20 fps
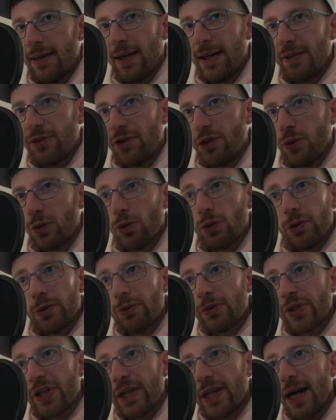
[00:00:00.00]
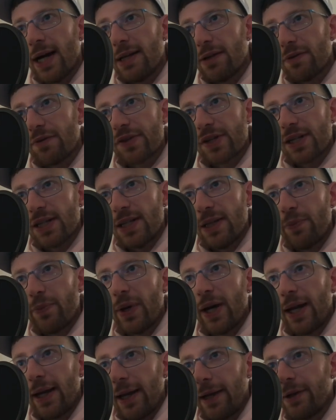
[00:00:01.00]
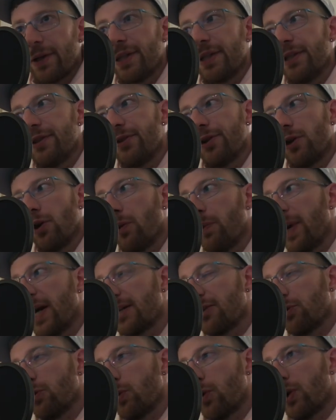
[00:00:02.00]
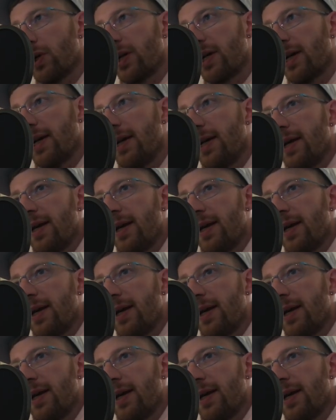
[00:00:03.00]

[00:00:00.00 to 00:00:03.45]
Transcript: and you'll lose a night of sleep, and then you need to go back to work,